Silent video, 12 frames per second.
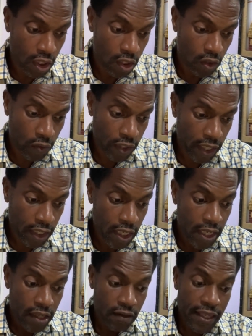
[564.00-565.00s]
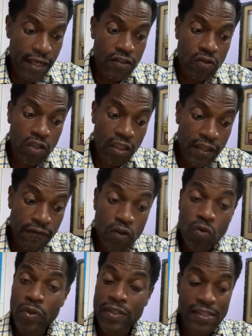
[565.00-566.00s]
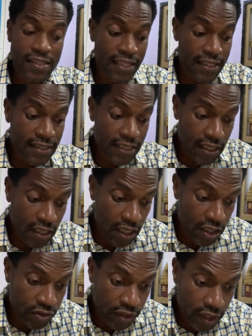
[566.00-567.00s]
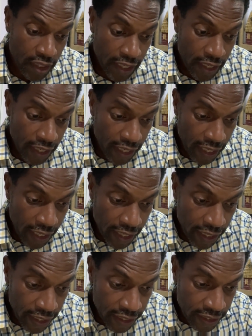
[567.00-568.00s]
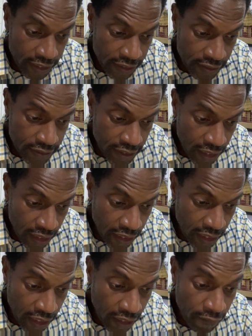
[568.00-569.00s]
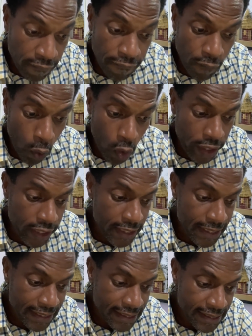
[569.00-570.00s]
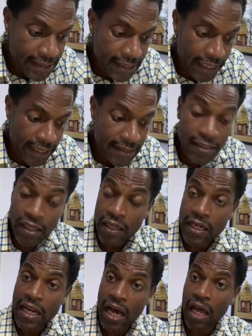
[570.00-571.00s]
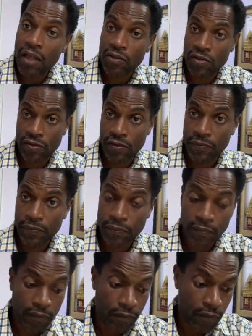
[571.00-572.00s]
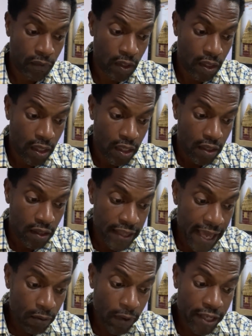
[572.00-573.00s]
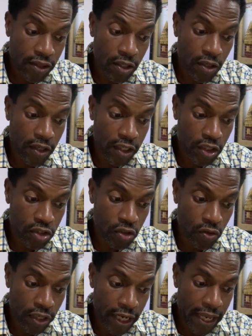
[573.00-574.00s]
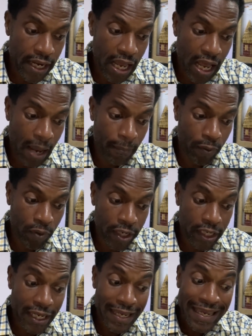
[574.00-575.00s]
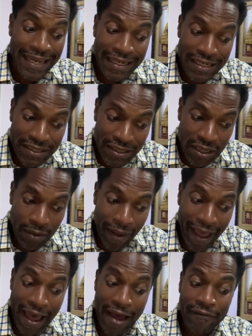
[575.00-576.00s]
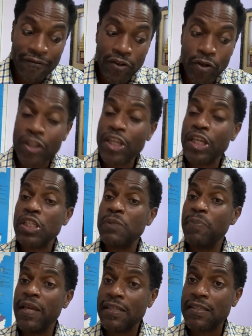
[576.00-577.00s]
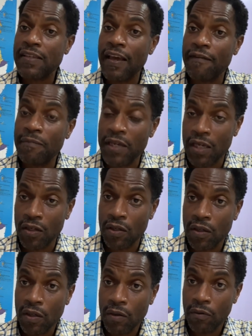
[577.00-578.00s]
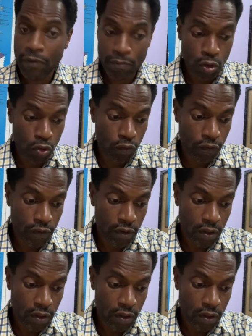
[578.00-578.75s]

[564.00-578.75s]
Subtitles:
Okay, that is going to leave you with $1,646. That right there is your net operating income after the expenses have been removed.